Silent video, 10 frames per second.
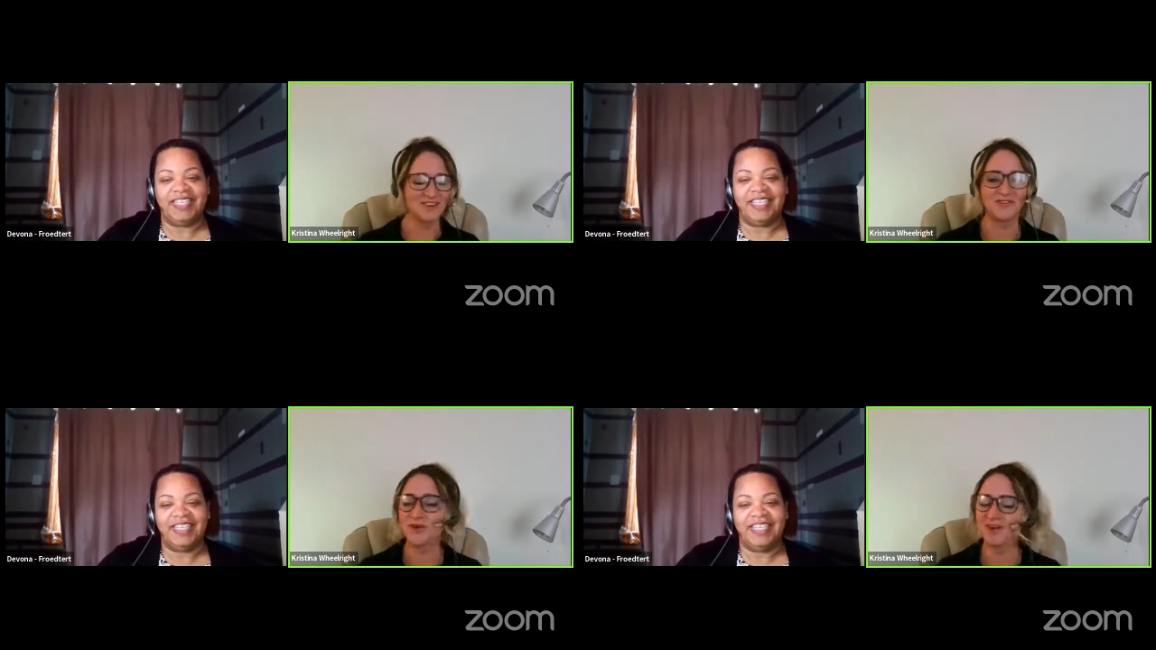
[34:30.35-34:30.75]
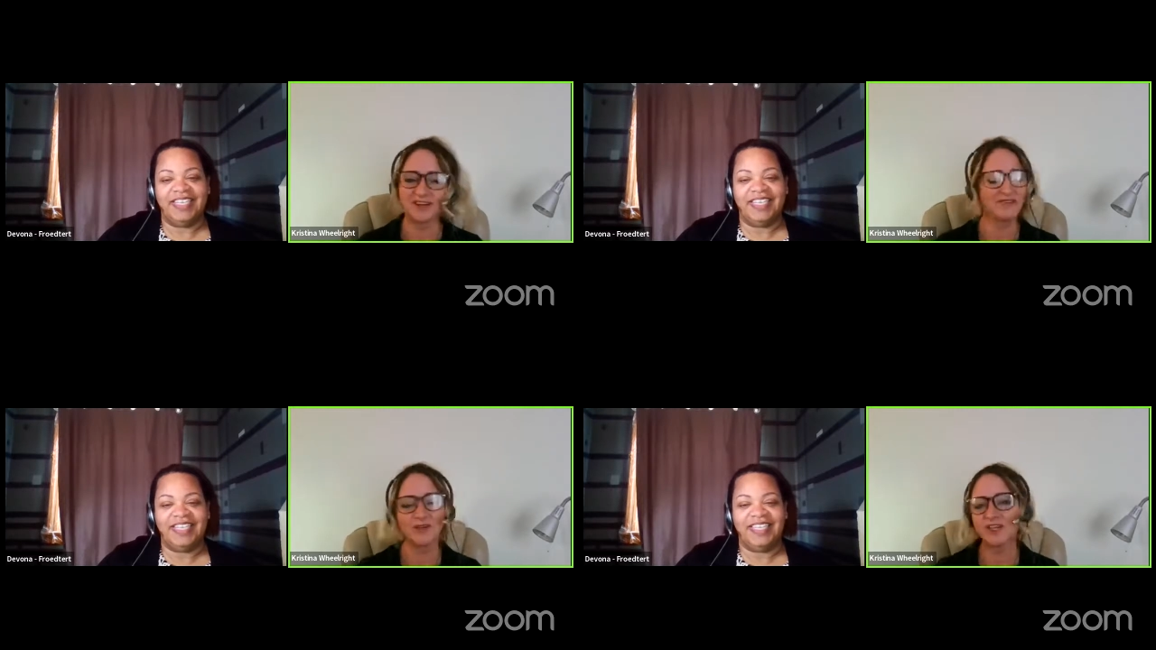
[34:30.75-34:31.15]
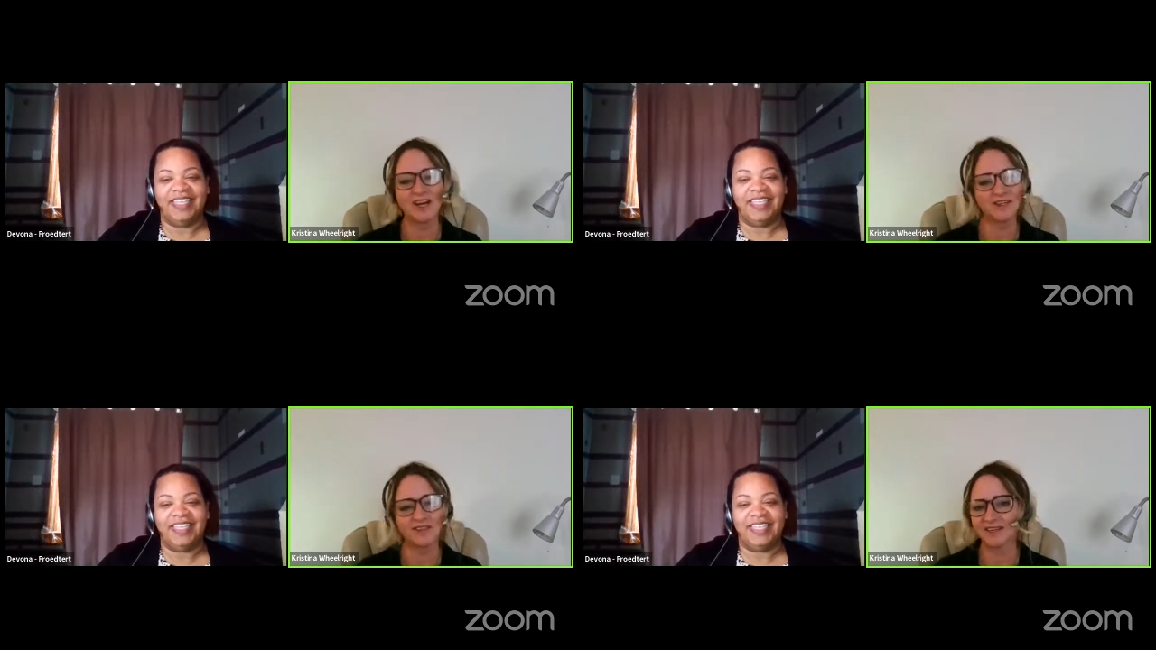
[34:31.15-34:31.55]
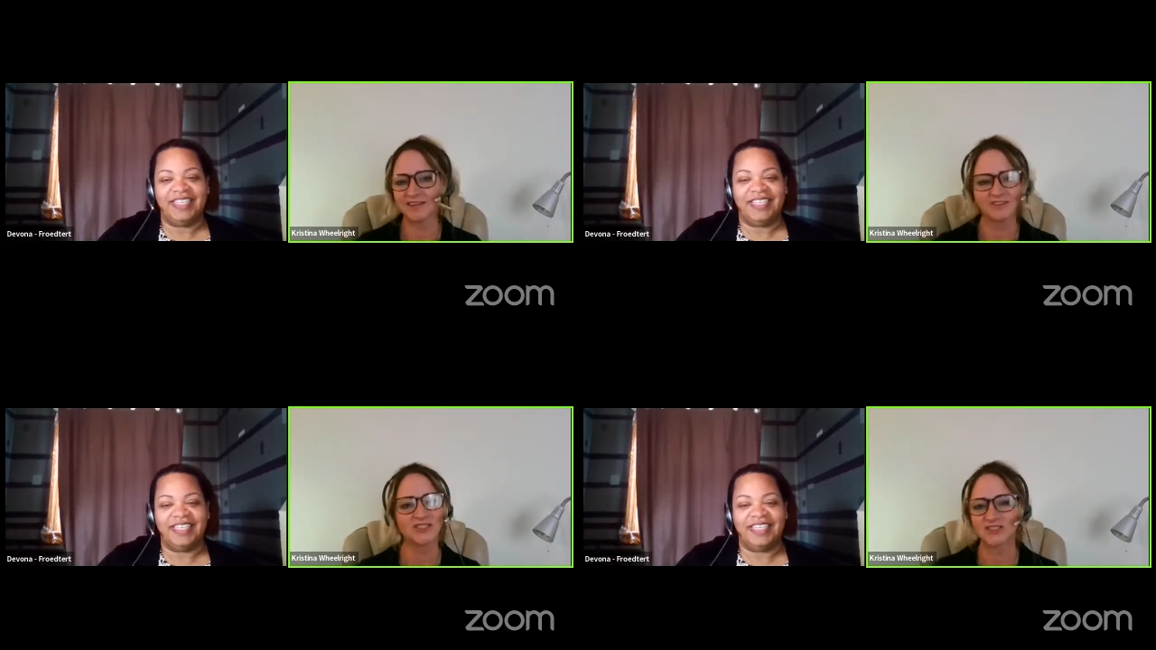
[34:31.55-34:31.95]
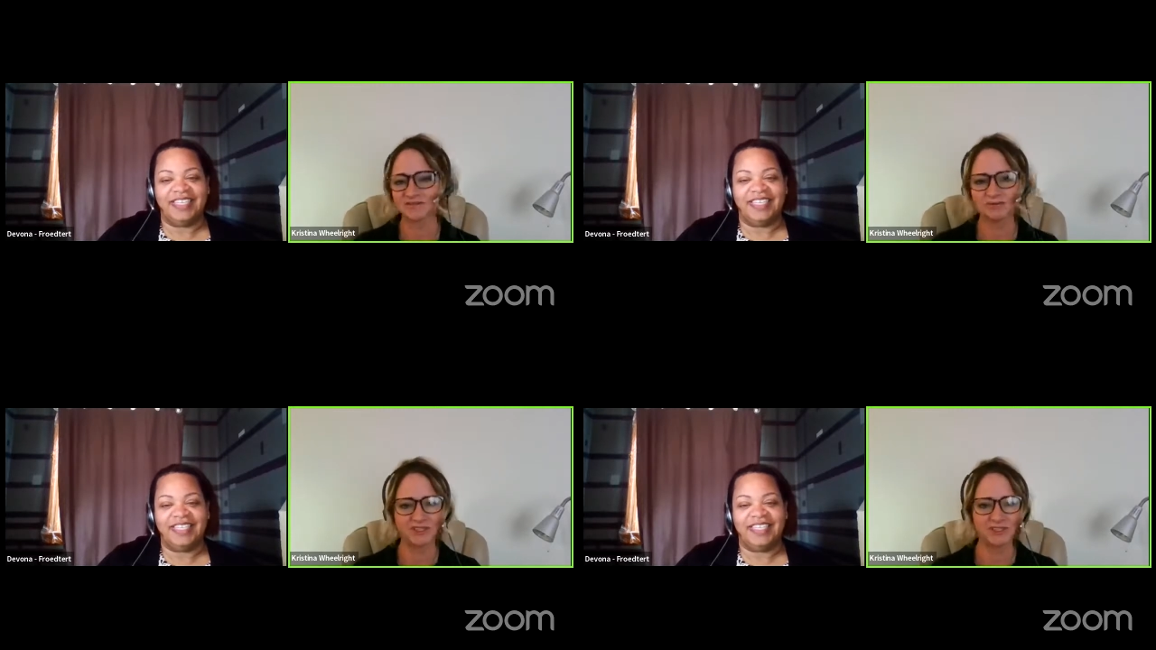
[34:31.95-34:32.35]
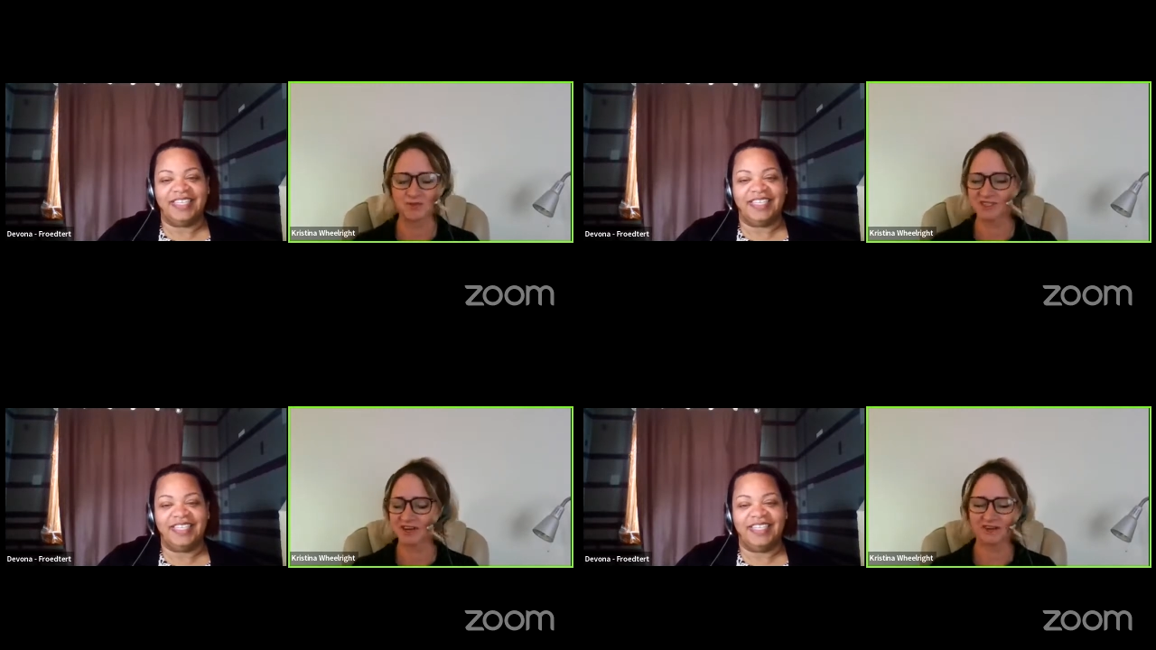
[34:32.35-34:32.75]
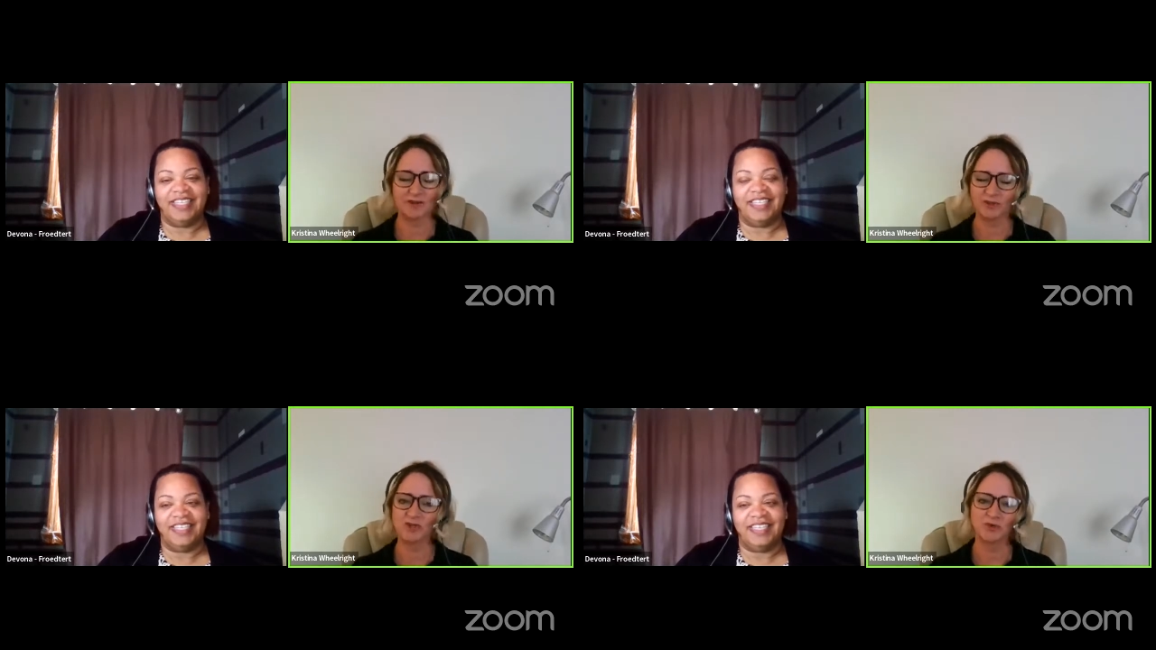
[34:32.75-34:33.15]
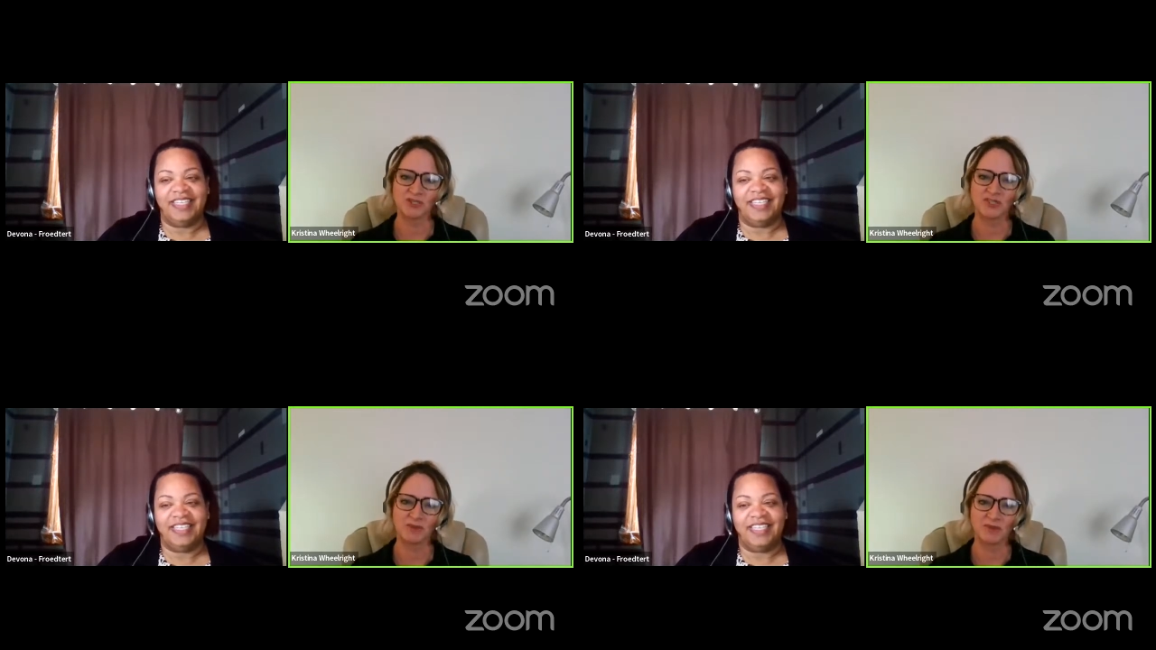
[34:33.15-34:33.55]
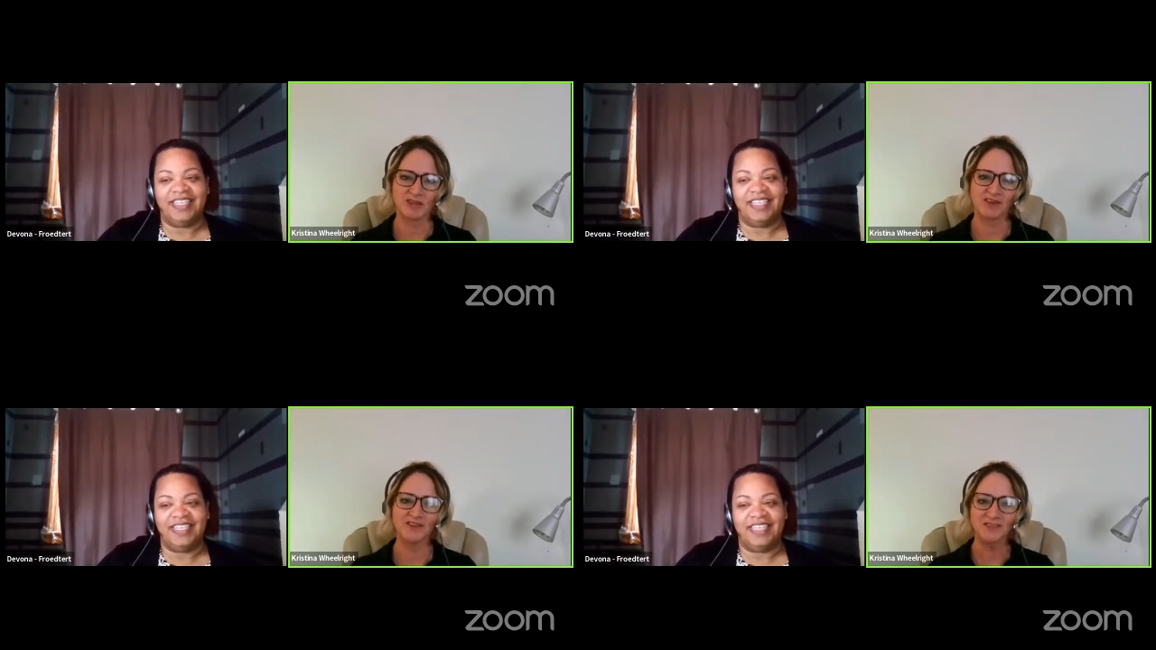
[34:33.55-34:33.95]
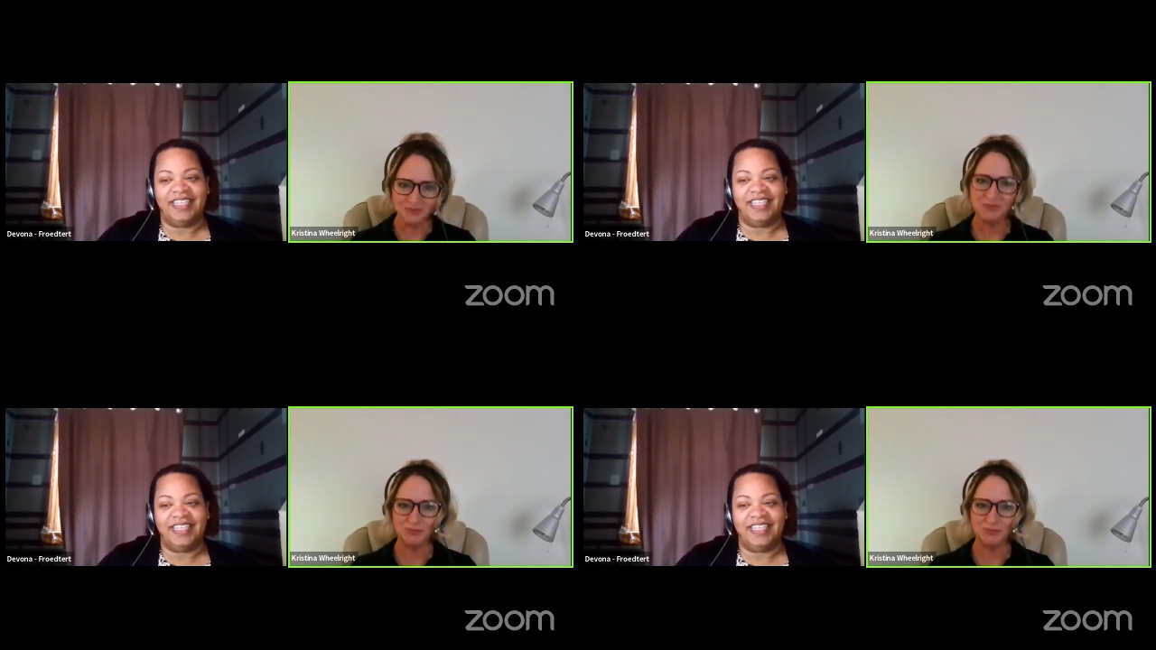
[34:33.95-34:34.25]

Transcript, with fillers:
Speaker 1: And if you have, if you need anything, just please reach out. I really appreciate being here.